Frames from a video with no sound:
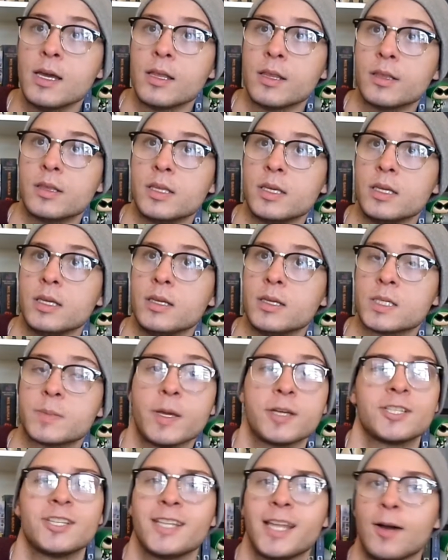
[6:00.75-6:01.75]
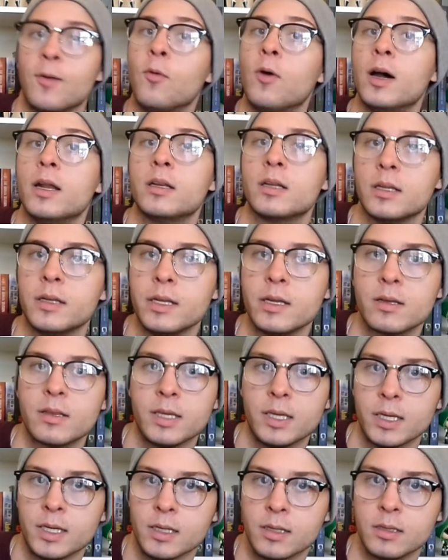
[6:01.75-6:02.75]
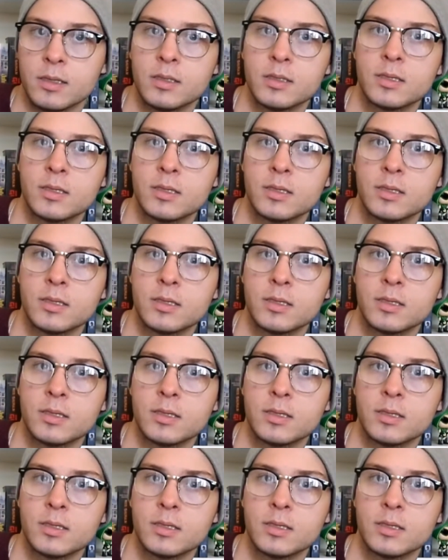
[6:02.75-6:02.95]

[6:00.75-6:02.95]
Especially that one near the end,